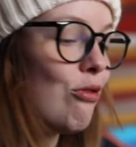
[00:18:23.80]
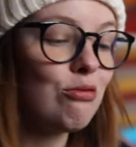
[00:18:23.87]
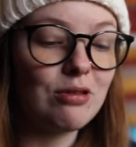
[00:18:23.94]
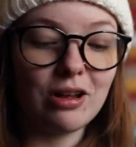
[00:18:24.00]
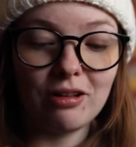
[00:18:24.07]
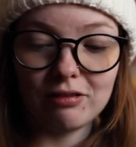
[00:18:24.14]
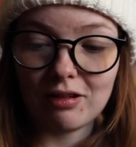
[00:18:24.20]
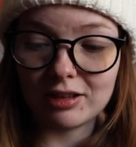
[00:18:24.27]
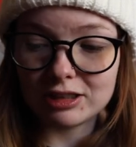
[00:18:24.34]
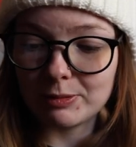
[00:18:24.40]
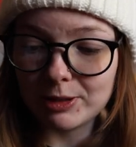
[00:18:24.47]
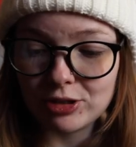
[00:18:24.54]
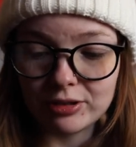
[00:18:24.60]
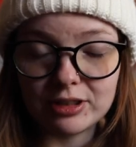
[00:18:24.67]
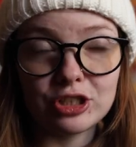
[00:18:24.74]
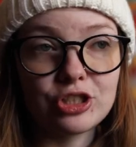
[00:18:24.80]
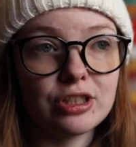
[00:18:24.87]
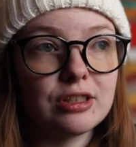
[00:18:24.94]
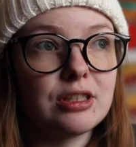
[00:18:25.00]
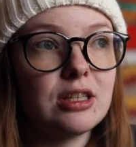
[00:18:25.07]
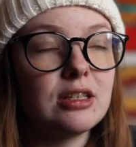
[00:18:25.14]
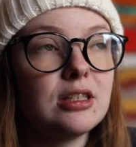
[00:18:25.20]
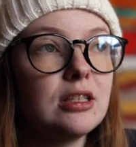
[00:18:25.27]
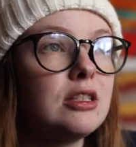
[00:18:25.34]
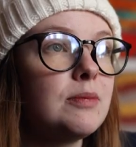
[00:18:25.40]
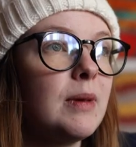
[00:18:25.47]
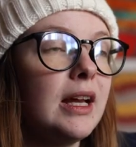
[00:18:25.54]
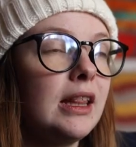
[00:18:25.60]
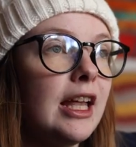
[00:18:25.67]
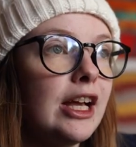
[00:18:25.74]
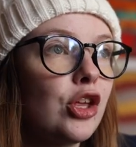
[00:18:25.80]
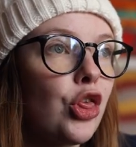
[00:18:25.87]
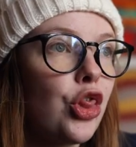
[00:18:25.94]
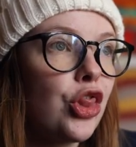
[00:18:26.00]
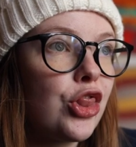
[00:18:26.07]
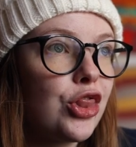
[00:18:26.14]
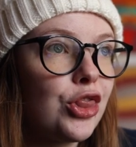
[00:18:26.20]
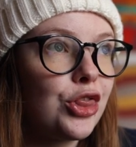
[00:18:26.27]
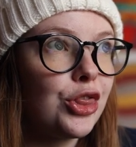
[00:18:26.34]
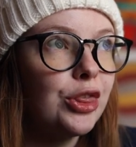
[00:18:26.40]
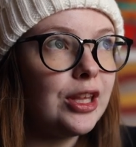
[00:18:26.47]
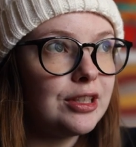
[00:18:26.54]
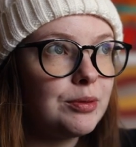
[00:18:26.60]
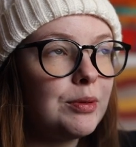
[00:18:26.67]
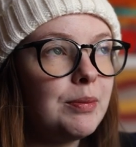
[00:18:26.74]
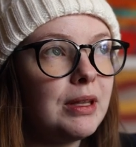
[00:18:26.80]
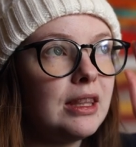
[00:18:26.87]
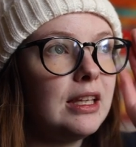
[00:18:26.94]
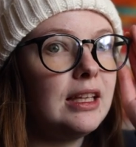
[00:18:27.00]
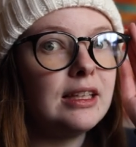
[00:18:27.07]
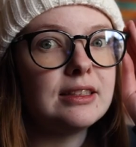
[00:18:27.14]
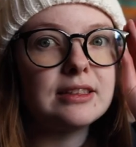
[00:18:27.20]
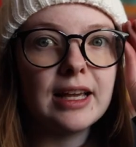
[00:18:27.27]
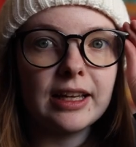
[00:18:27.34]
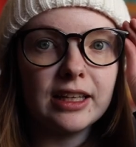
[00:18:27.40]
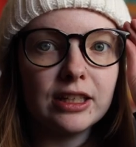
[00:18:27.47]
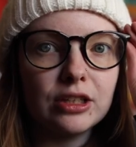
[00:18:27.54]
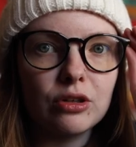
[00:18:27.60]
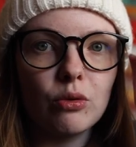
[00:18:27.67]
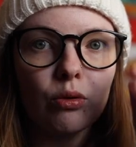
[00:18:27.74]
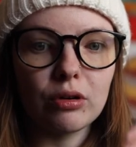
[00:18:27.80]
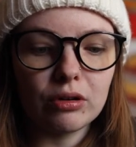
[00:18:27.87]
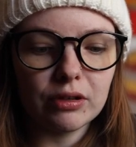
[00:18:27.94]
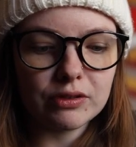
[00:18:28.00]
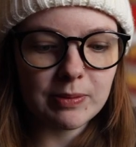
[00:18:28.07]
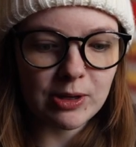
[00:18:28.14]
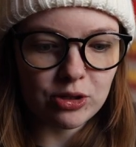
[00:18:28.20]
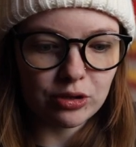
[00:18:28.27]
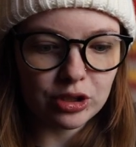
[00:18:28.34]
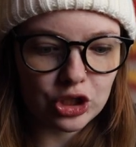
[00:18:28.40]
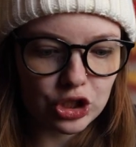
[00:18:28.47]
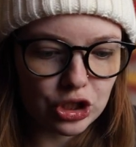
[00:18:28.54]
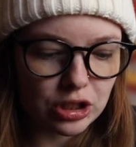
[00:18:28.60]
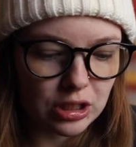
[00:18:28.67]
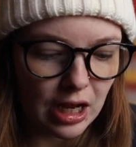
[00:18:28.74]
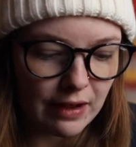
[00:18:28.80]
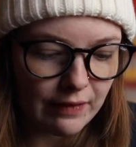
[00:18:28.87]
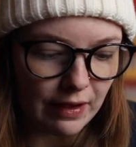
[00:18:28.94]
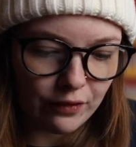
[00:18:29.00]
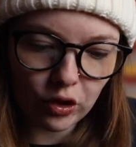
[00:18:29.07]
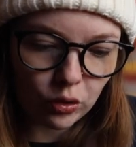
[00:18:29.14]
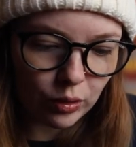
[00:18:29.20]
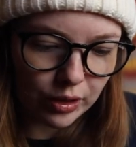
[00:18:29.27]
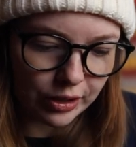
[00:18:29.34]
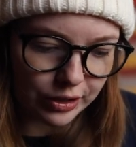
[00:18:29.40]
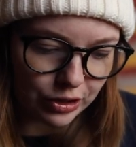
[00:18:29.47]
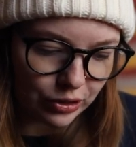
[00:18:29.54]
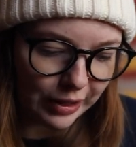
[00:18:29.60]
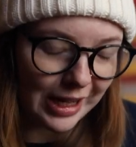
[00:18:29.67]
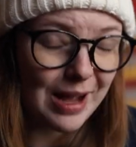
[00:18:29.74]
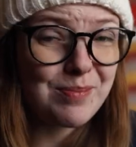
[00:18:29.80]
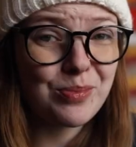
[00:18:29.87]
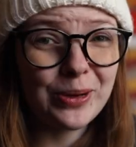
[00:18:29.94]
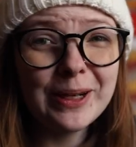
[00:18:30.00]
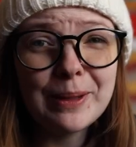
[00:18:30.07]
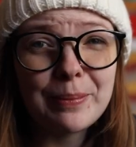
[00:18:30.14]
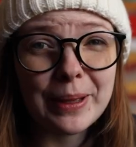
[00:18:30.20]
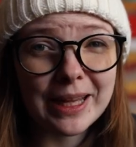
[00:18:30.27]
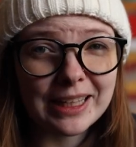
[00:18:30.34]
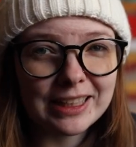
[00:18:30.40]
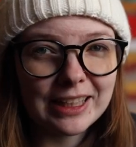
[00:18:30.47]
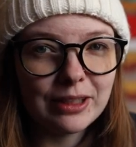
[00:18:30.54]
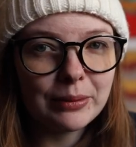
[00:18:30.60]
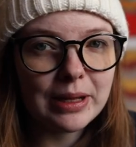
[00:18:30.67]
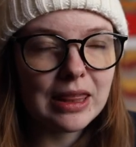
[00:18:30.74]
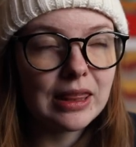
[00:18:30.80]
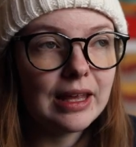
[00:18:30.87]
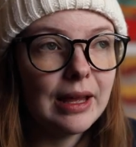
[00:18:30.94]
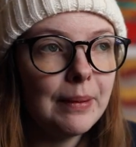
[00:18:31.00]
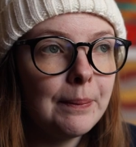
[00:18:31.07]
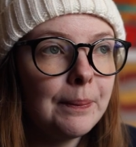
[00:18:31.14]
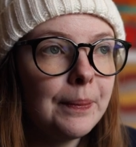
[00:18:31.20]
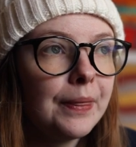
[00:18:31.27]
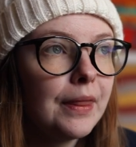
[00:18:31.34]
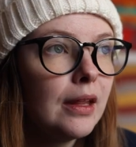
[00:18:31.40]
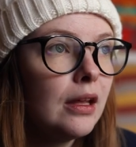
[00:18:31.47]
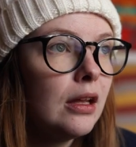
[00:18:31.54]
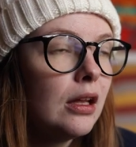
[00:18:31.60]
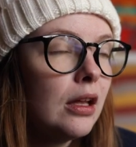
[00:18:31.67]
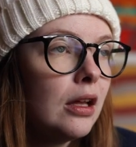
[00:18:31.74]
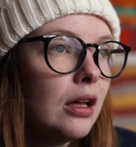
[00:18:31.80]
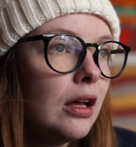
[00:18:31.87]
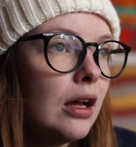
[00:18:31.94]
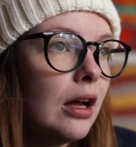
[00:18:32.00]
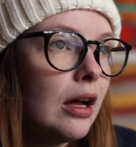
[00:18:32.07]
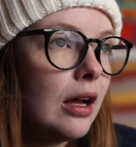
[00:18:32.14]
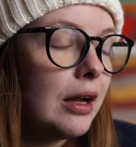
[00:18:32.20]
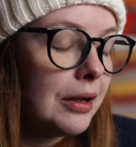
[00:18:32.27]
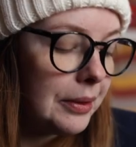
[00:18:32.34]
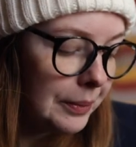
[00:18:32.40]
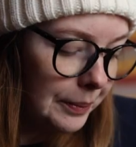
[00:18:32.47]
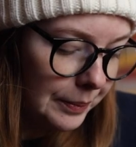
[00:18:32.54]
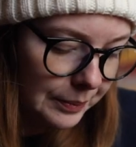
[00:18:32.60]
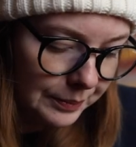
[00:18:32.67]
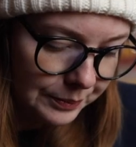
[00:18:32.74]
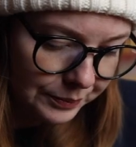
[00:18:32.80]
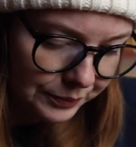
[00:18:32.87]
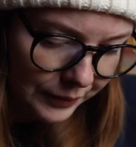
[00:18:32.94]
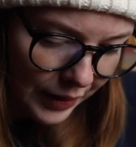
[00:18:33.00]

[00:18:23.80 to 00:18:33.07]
own a lot of special editions. This is my, like... These would be the second order of special editions I've ever ordered. So, like, I'm pretty picky with them. I